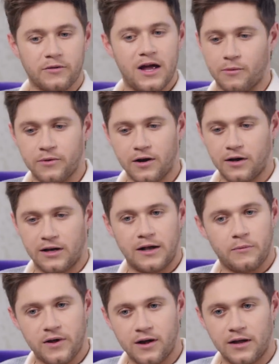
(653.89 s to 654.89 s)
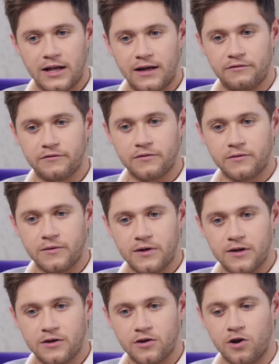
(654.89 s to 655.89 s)
Yeah, we all we all have
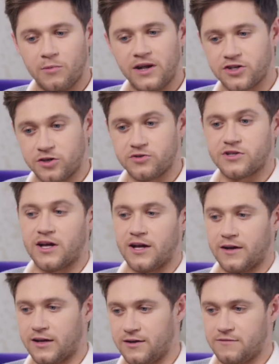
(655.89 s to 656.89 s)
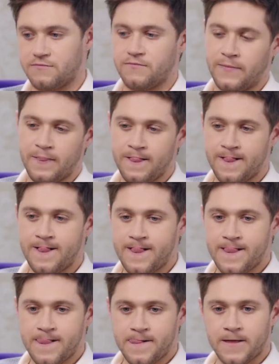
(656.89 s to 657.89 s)
normal issues that can
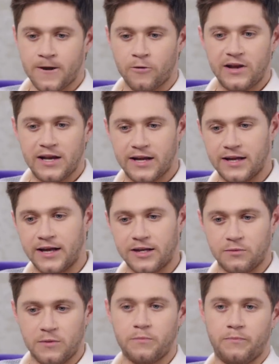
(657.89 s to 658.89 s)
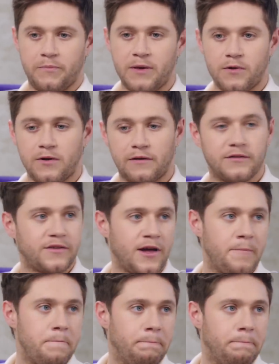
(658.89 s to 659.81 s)
you know really connect with people who have the same.